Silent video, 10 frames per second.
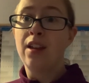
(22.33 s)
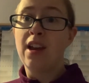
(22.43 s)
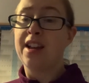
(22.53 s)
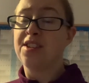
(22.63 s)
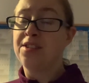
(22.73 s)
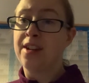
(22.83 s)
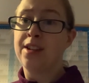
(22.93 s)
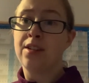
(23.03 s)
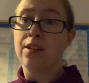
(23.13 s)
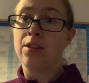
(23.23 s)
As it
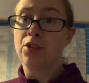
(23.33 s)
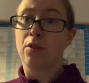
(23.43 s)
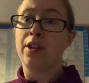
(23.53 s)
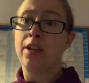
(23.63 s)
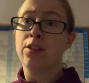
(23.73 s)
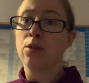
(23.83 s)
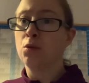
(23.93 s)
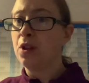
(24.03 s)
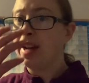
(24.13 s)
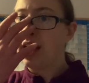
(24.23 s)
says, no screens all
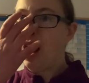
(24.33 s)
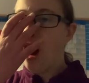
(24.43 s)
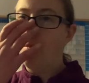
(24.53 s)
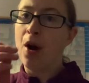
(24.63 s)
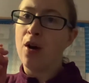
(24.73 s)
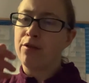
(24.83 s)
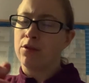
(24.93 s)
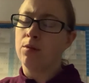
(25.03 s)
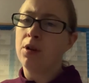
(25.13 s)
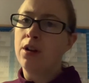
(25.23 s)
day apart
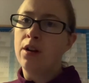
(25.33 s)
from